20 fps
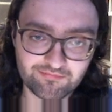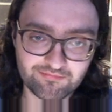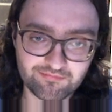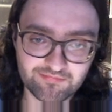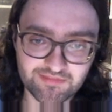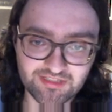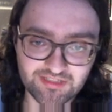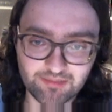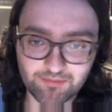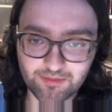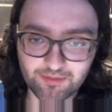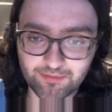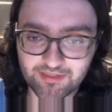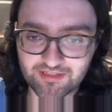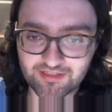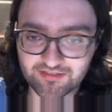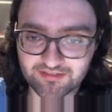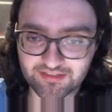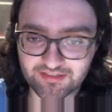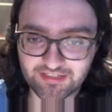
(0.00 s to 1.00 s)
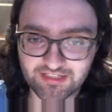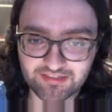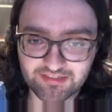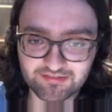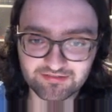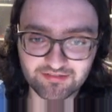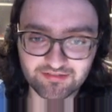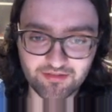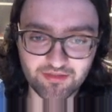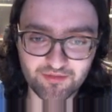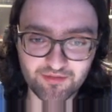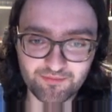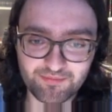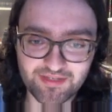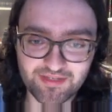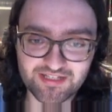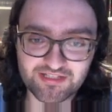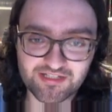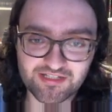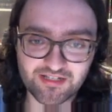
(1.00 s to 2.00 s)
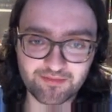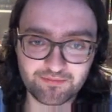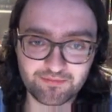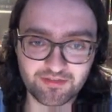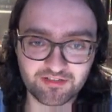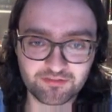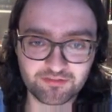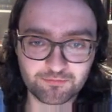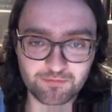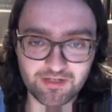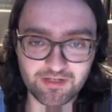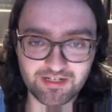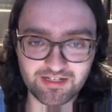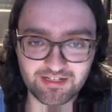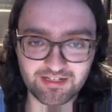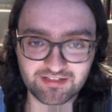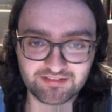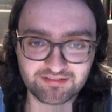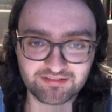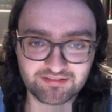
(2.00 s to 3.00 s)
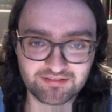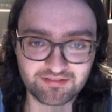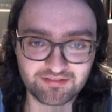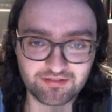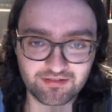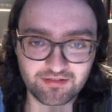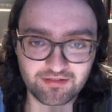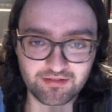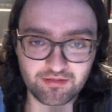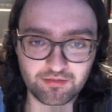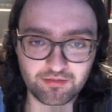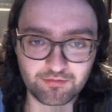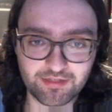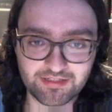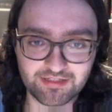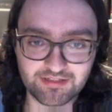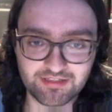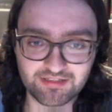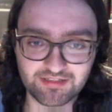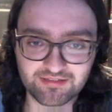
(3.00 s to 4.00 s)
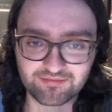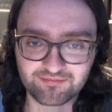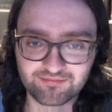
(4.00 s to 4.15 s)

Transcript: Simply because it hits the bishop as well as threatening.